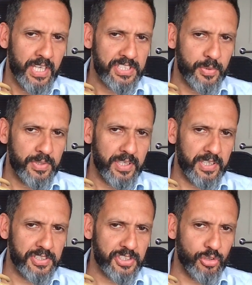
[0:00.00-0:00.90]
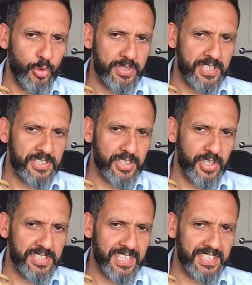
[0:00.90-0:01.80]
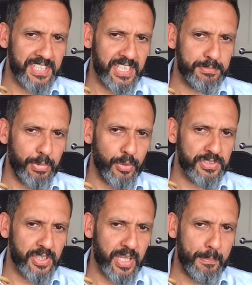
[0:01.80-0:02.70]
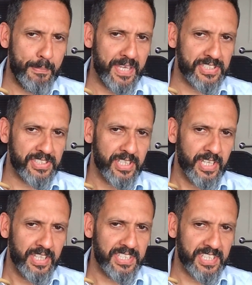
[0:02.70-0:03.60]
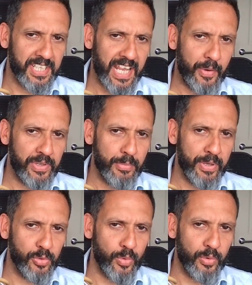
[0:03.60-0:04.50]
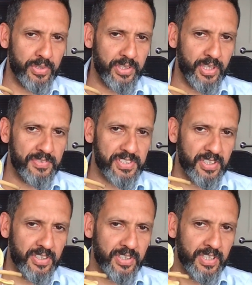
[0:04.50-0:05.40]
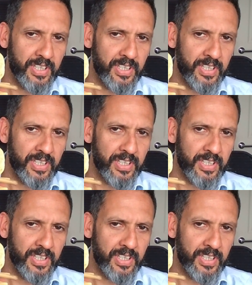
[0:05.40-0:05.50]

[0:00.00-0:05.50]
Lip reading: So a screw is inserted into these bones, so they miss this canal in the middle where all the nerves are.